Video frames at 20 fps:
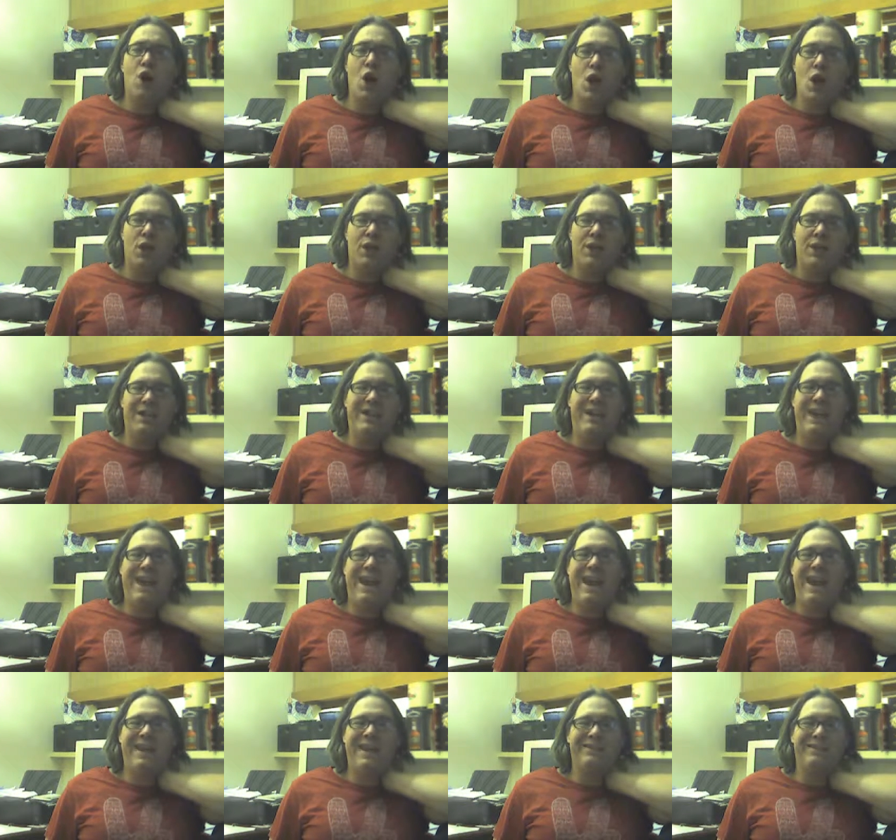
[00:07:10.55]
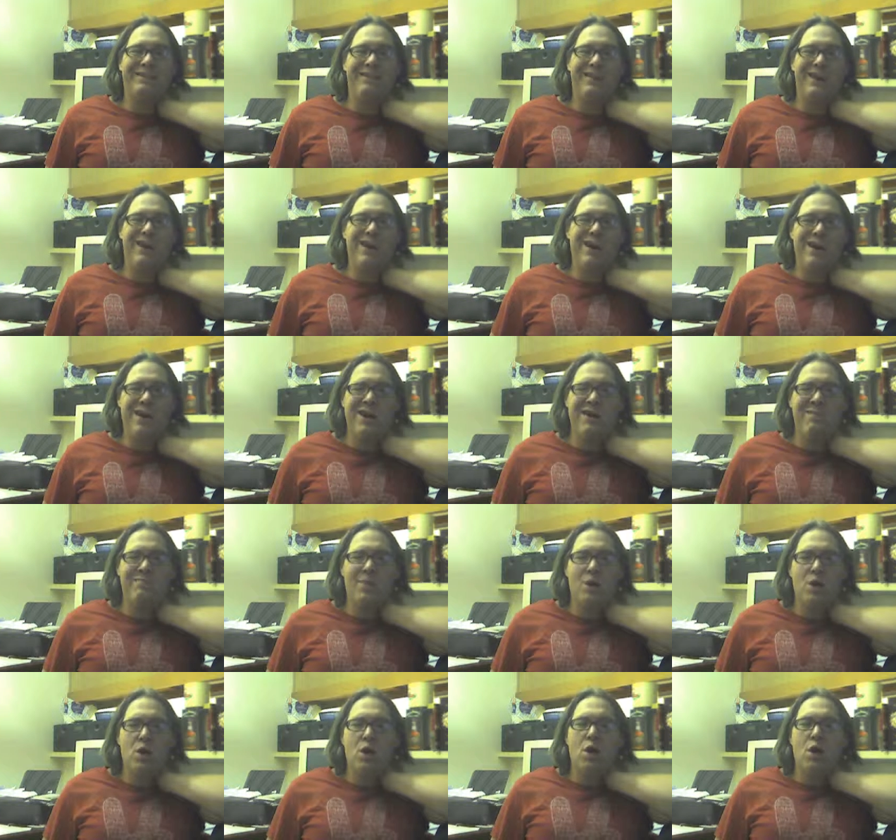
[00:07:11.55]
on it, and
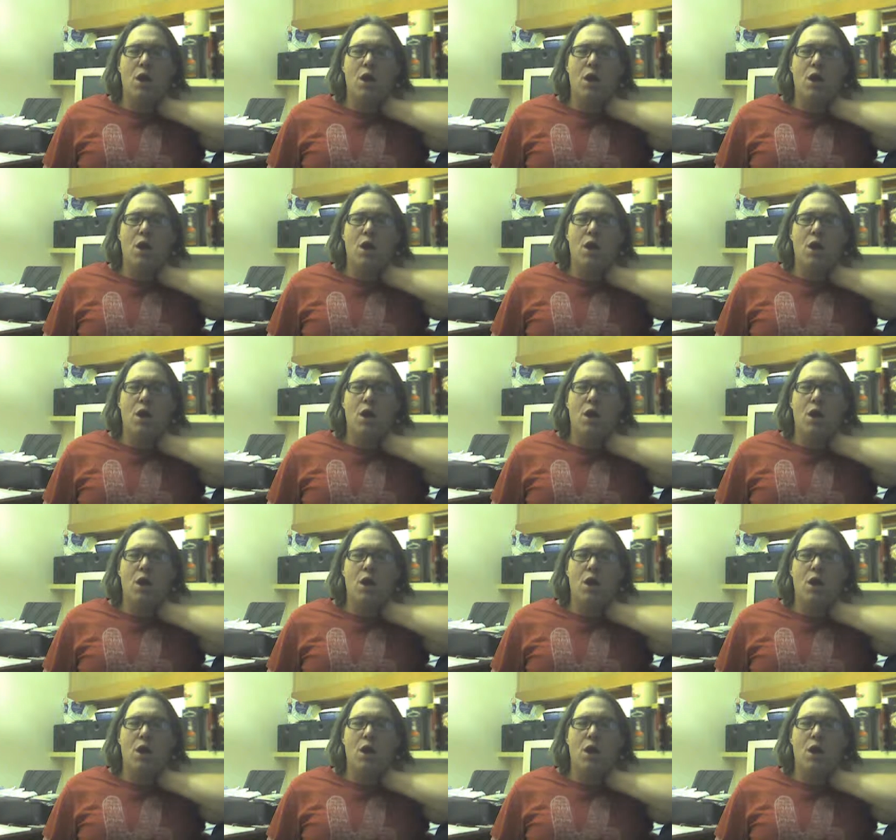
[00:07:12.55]
um,